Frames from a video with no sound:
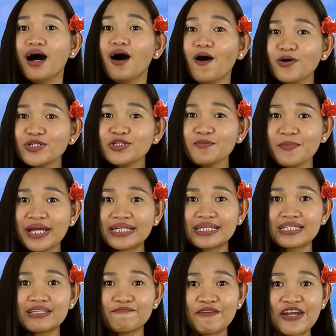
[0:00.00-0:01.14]
also makes
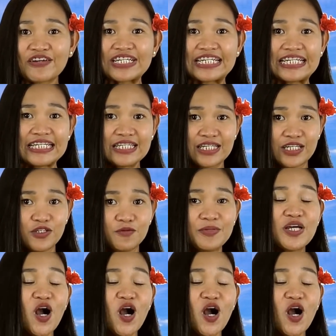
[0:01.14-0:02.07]
it very easy to be